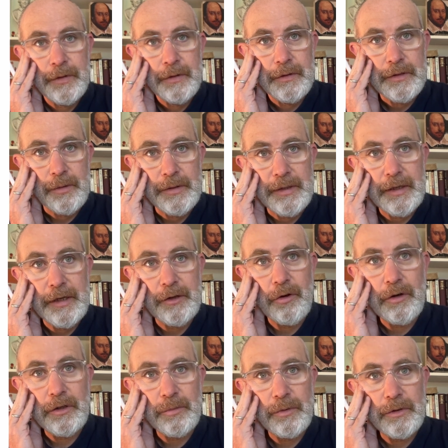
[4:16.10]
So I think in
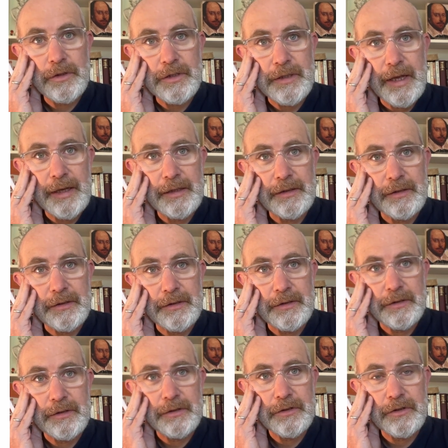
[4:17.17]
order to understand
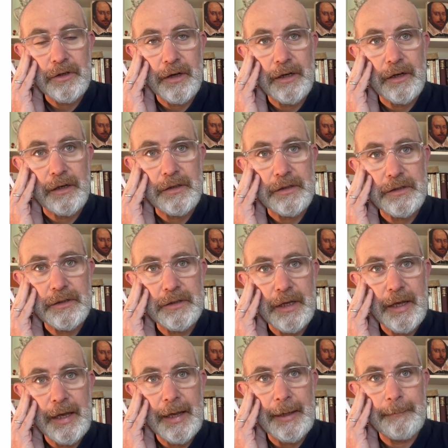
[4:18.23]
Shylock's
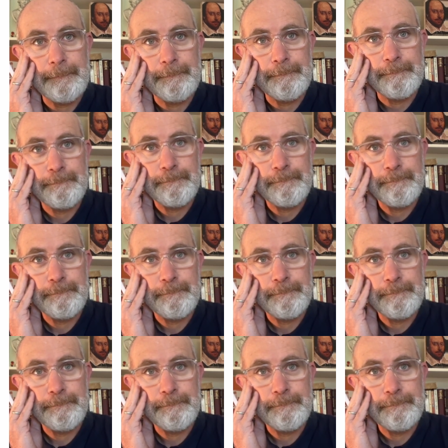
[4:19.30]
um,